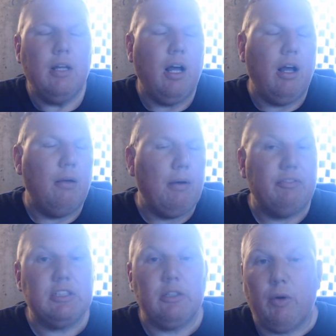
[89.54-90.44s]

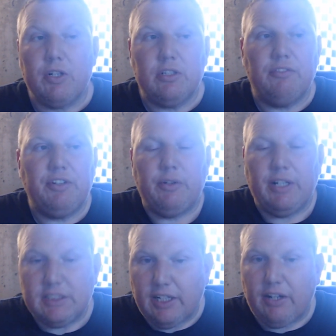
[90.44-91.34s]
Obviously, watching a few
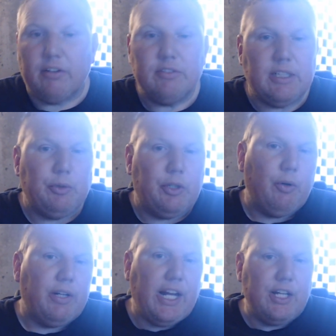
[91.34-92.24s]
days later, I was able to go
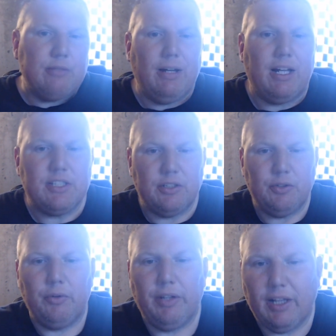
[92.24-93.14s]
on Cage Match and
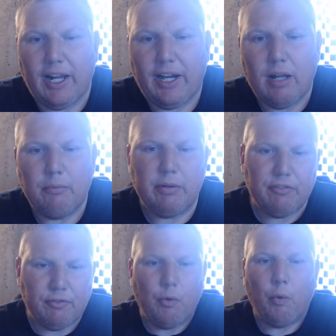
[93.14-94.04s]
knew the lineup
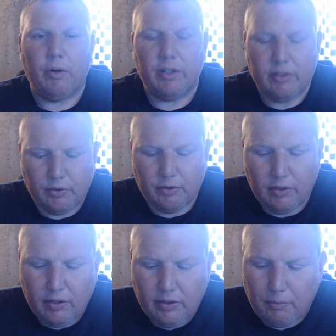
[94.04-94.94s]
before
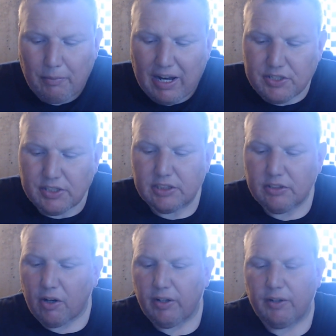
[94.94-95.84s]
the matches
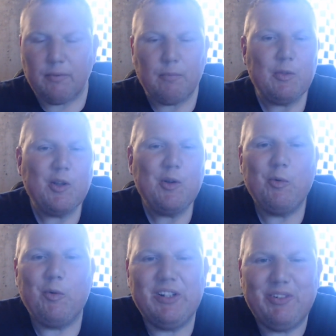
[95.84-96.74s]
started.
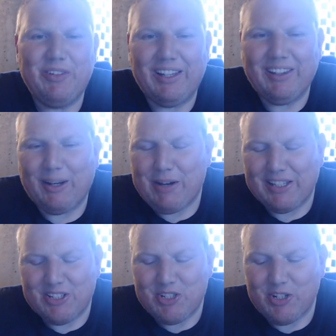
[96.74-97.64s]
One unique thing about
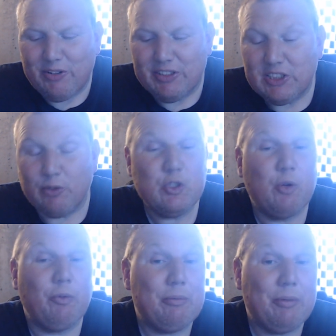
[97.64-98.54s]
this show is there was no
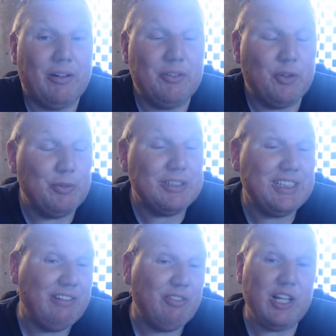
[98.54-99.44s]
ring bell. There
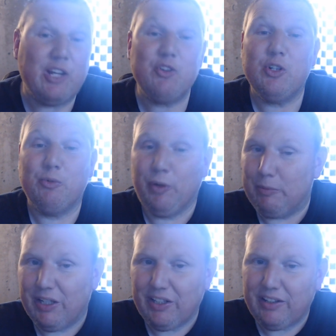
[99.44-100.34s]
wasn't even the YouTube ring
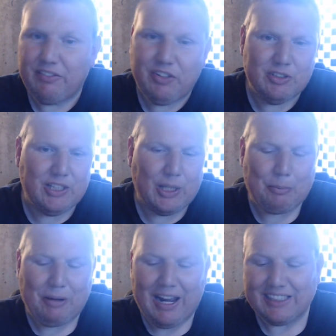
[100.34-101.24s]
bell that they've used in the
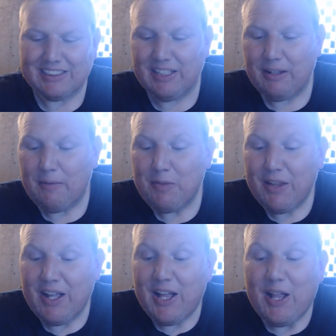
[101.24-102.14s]
past.
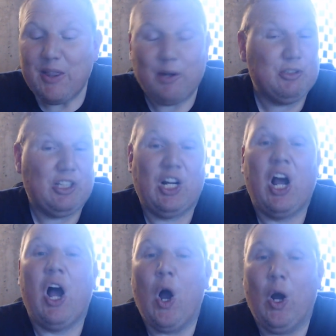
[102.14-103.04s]
There was a
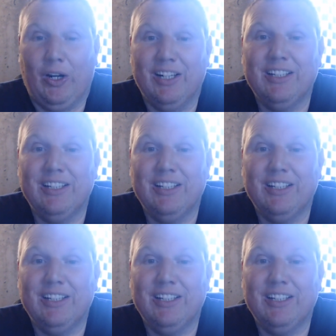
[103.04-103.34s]
gong.